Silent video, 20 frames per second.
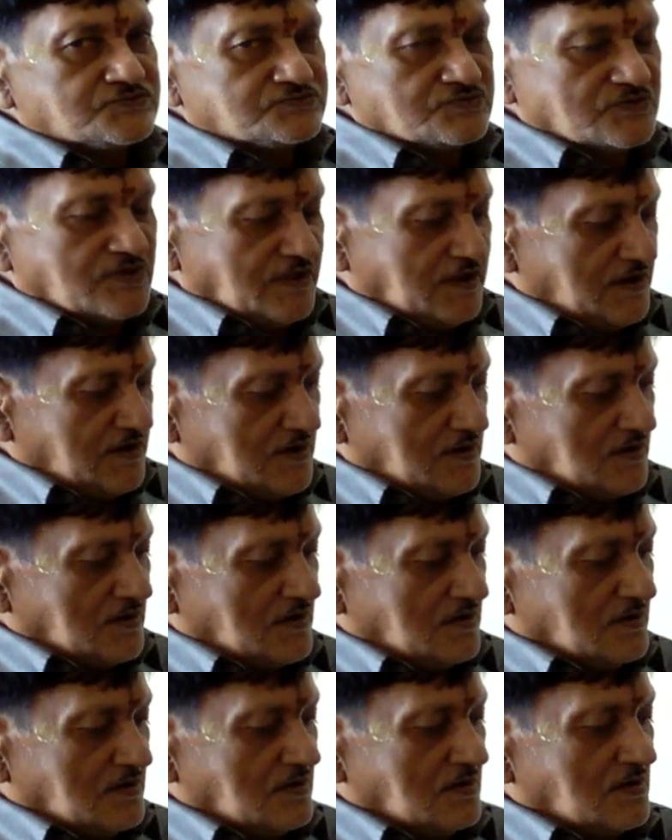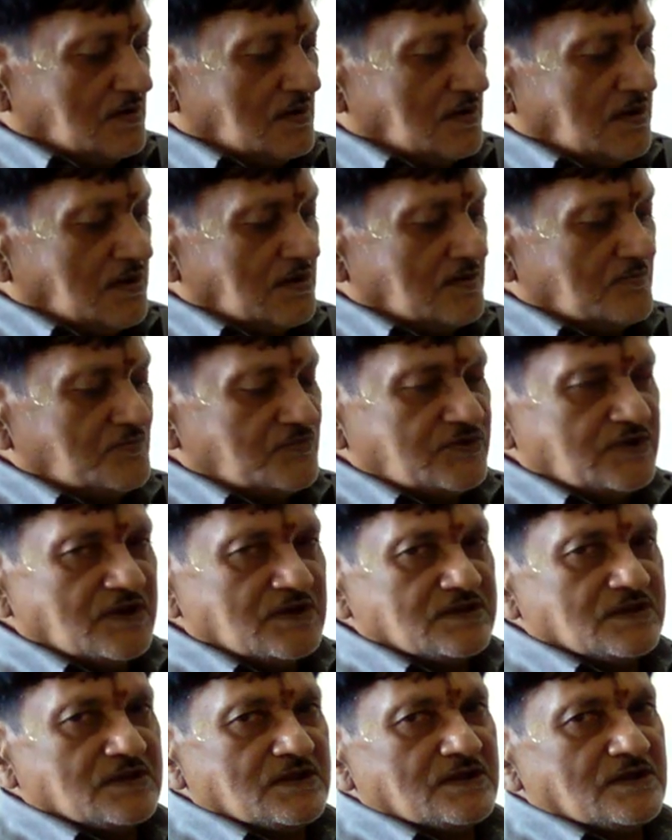Today, I am
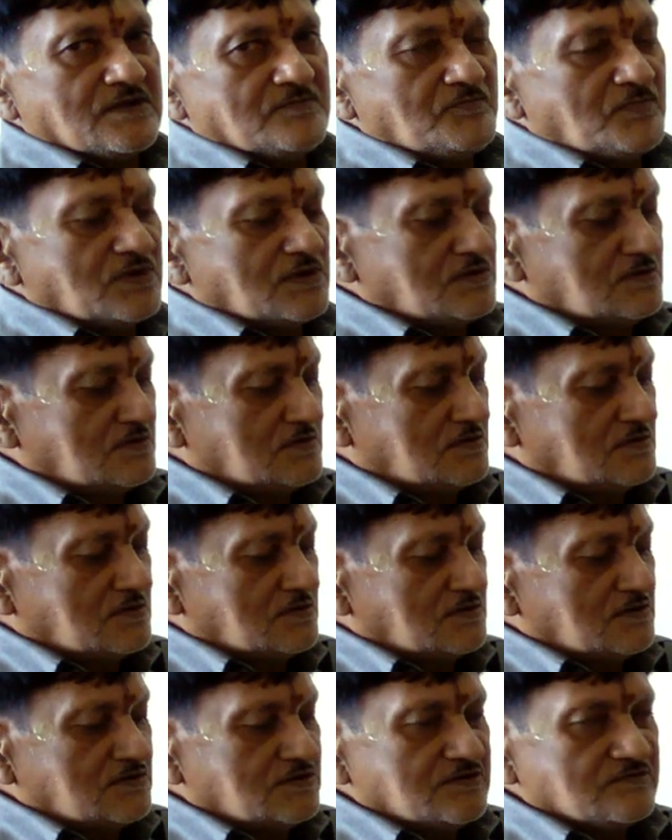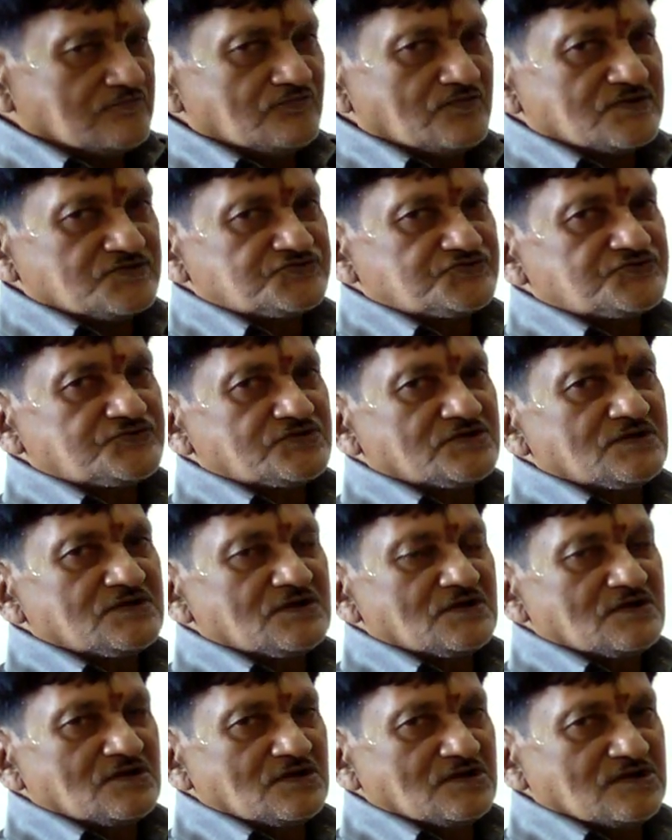taking up the first
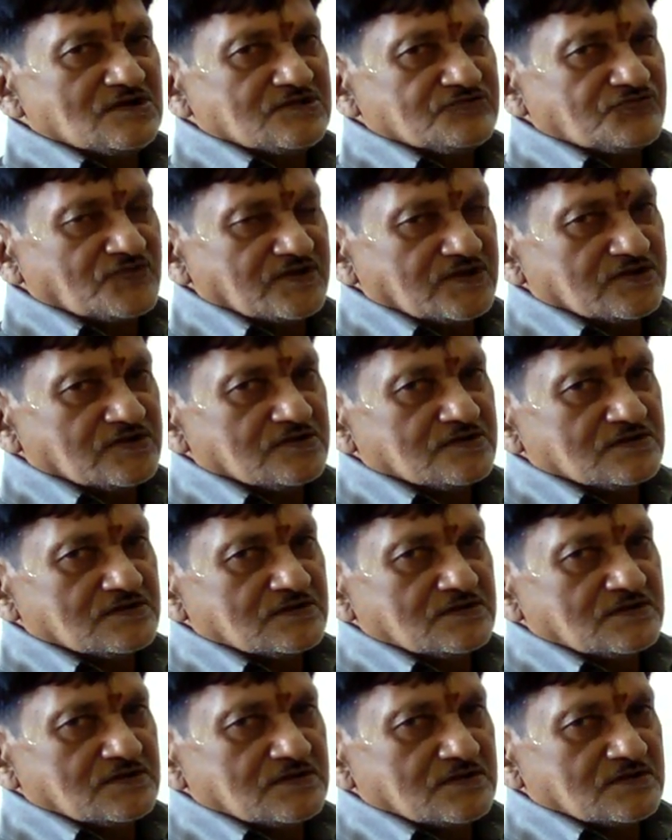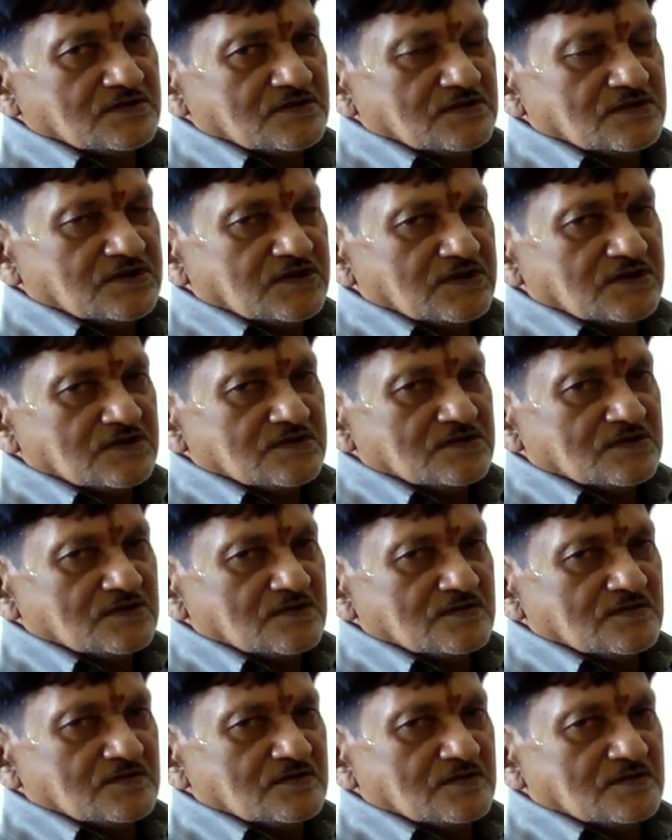lesson in
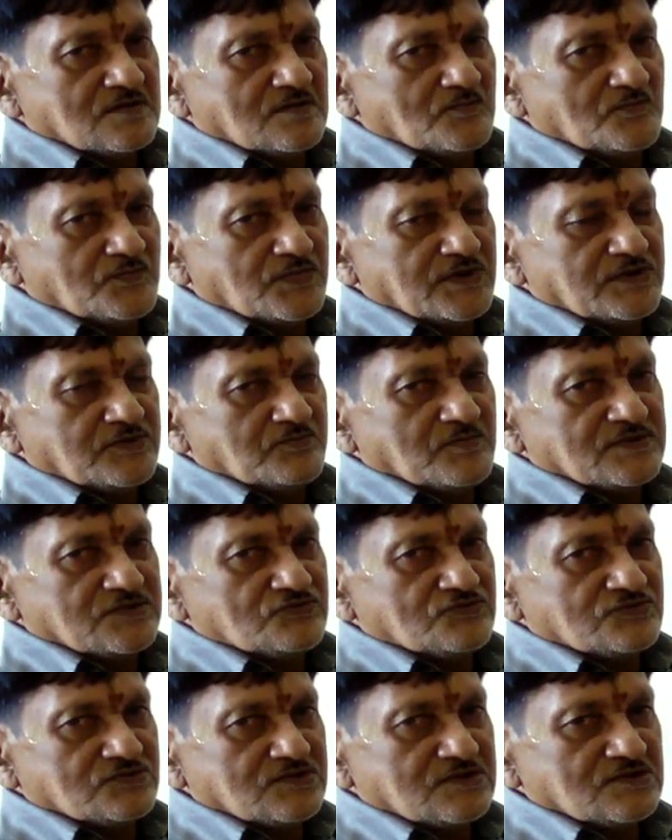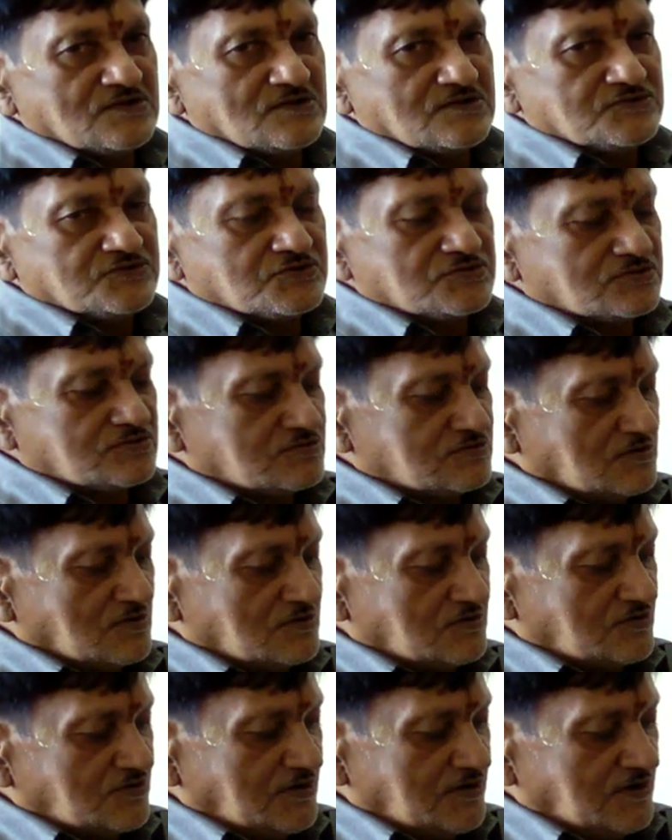Pitman's English
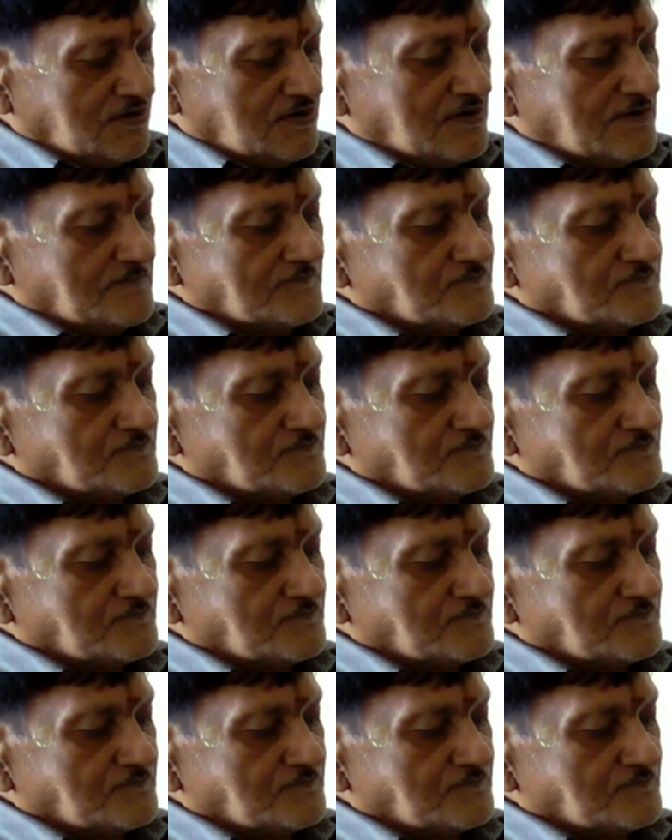shorthand.